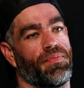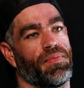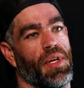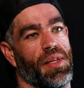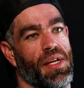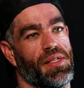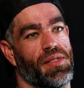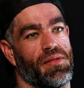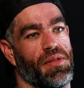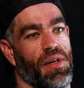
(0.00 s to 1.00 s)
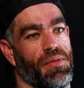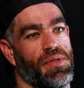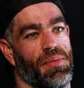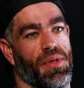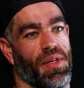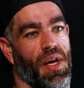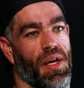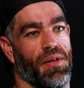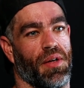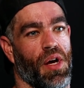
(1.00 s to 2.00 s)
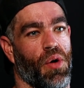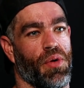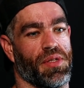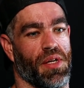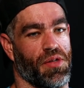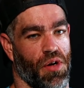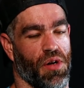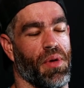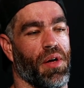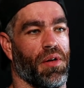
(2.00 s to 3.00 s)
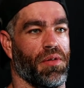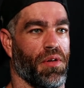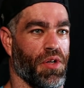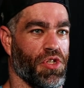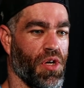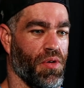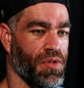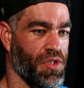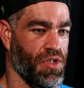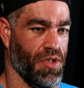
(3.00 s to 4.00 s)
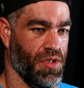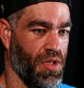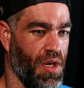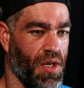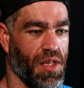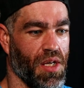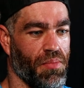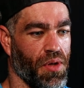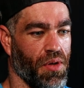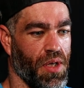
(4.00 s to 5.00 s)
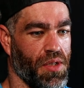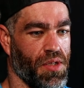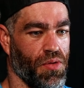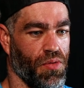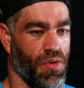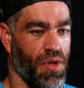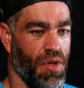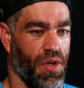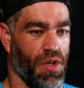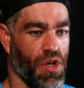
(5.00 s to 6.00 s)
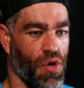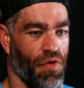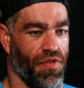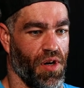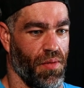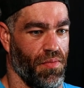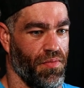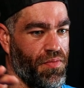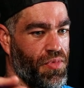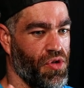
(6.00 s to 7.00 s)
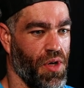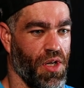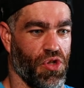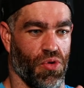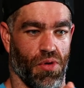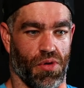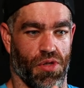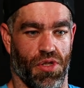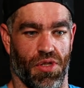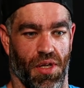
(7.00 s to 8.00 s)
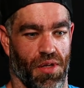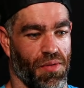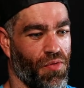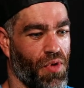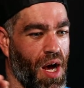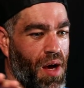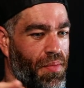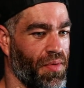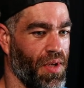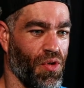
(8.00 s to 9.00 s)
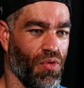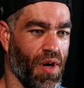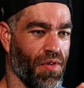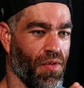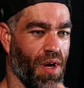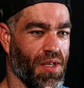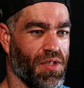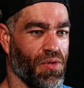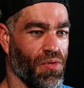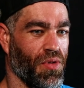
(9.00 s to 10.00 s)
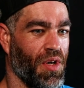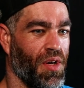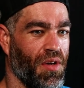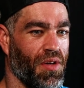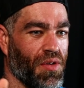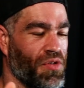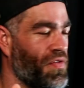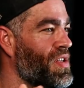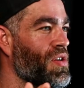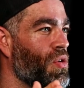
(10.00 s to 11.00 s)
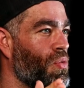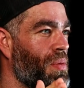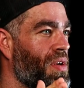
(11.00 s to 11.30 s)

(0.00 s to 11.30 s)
And that's, you know, something that I always like to talk about on shows, is just the ability to go from training George and Rob and whoever right to, you know, 250-year-old women.